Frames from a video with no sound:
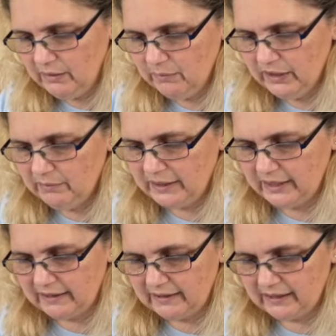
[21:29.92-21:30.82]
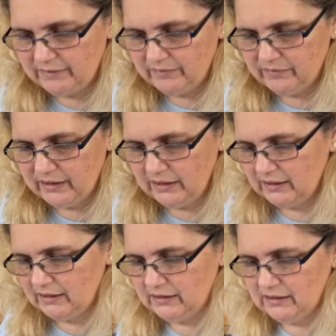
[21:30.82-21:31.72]
But I'm getting there,
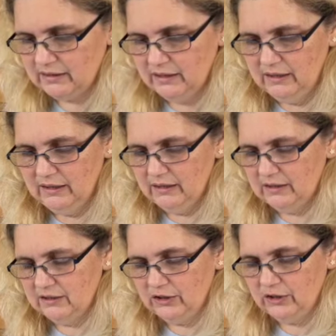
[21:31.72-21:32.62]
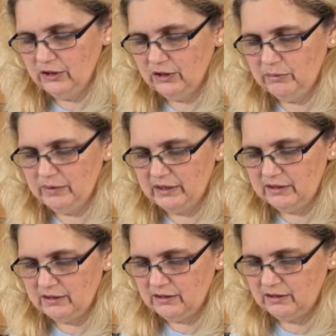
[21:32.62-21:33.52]
and I do hope that